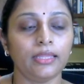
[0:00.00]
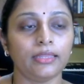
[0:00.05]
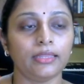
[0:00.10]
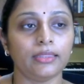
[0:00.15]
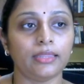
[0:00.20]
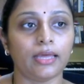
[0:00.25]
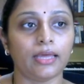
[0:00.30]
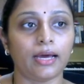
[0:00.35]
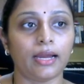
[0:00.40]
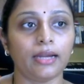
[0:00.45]

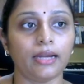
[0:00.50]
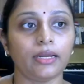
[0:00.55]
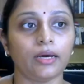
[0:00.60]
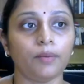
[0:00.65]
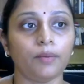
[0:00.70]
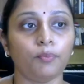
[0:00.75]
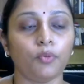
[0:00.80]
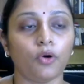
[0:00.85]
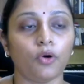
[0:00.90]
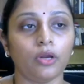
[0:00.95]
that a
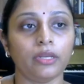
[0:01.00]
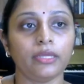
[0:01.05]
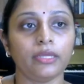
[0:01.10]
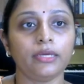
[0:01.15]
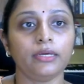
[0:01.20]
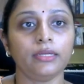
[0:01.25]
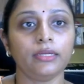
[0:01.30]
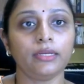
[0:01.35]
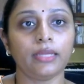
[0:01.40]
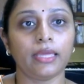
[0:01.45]

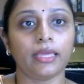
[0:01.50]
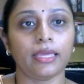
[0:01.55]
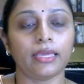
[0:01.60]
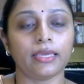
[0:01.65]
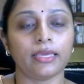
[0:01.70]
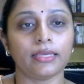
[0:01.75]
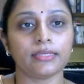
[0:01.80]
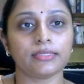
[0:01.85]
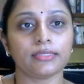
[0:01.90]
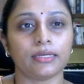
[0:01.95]
polygon
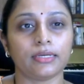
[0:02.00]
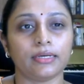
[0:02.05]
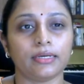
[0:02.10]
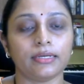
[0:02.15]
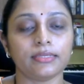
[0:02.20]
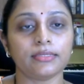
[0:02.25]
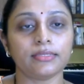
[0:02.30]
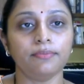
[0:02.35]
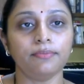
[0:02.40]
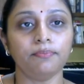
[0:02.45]
is a
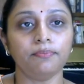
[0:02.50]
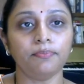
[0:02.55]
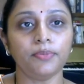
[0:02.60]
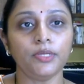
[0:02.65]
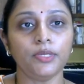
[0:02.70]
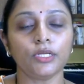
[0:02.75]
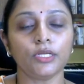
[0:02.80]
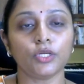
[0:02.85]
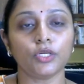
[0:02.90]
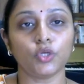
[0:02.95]
simple
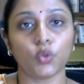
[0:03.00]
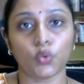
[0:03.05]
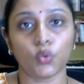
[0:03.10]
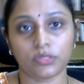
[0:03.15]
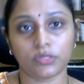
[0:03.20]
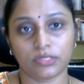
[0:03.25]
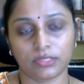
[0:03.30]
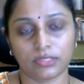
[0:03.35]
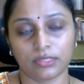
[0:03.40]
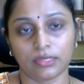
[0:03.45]

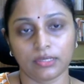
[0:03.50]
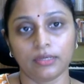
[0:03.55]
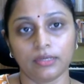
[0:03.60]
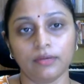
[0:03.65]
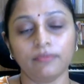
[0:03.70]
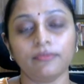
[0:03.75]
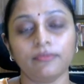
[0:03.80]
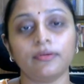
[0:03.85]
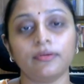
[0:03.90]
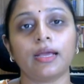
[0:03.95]
closed curve
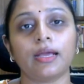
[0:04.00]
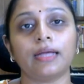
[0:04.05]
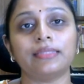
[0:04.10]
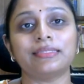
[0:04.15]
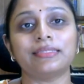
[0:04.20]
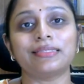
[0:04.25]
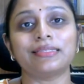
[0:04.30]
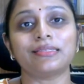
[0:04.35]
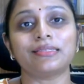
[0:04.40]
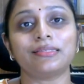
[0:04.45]

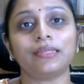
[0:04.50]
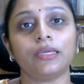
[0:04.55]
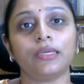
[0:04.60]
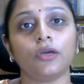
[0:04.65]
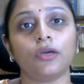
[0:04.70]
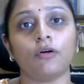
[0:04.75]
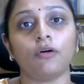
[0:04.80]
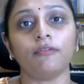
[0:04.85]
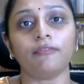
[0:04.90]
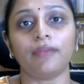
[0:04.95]
consisting
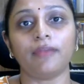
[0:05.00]
of